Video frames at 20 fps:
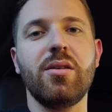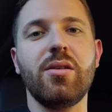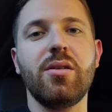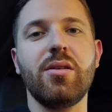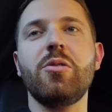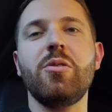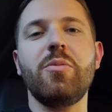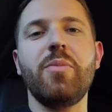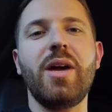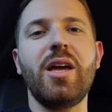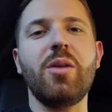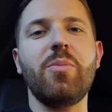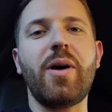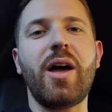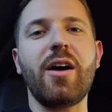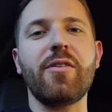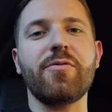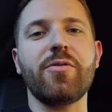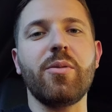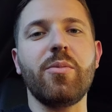When we made it
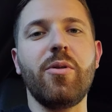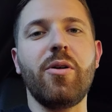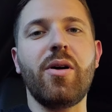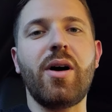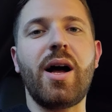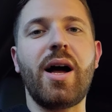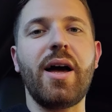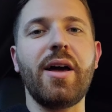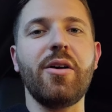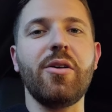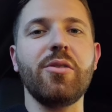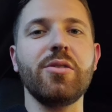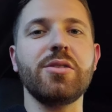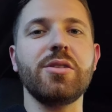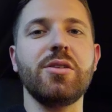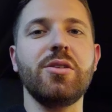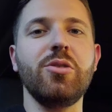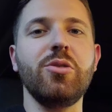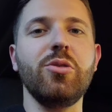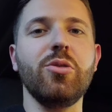back from Ohio to
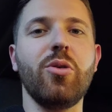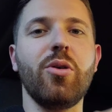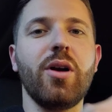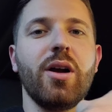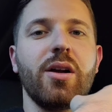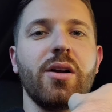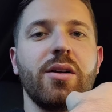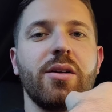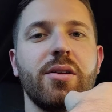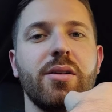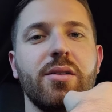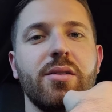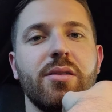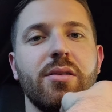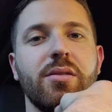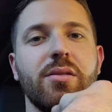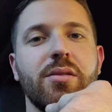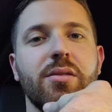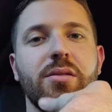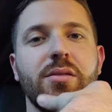New York,
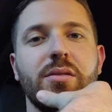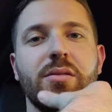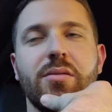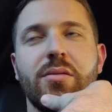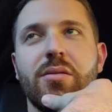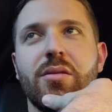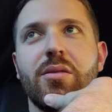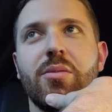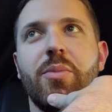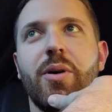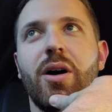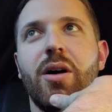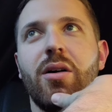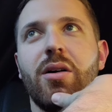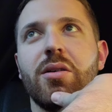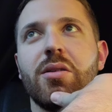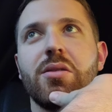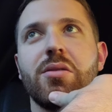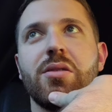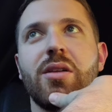it's
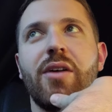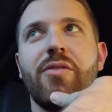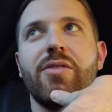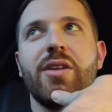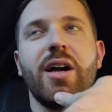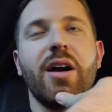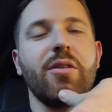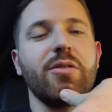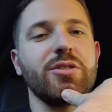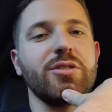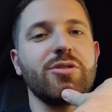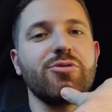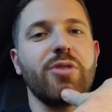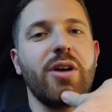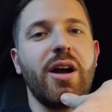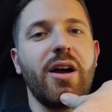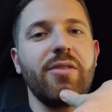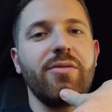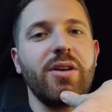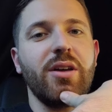about 7 hours of
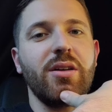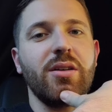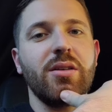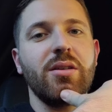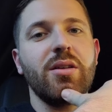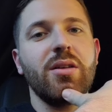driving.